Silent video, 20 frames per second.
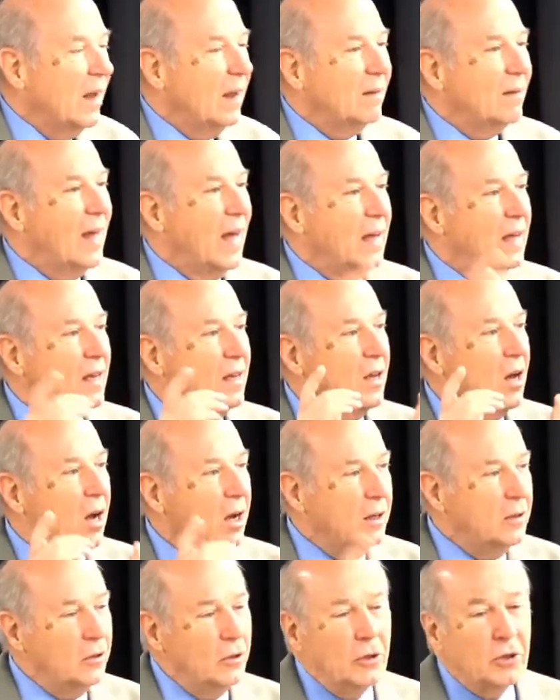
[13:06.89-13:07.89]
that he
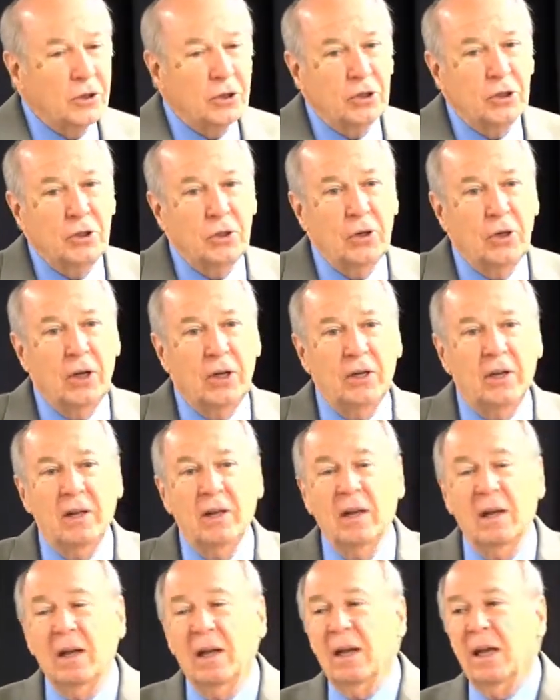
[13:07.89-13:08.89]
understood
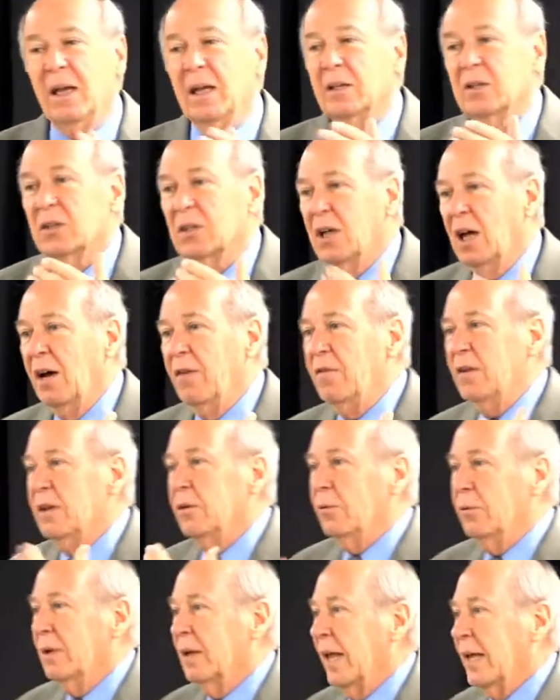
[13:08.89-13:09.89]
his covenant
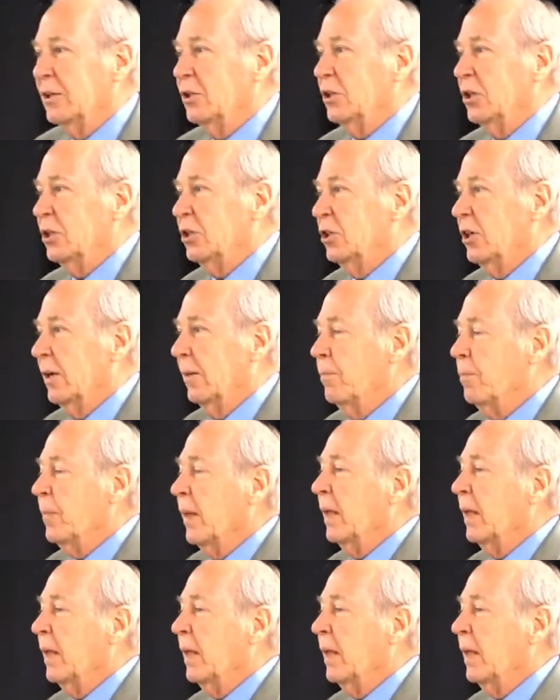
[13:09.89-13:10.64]
relationship,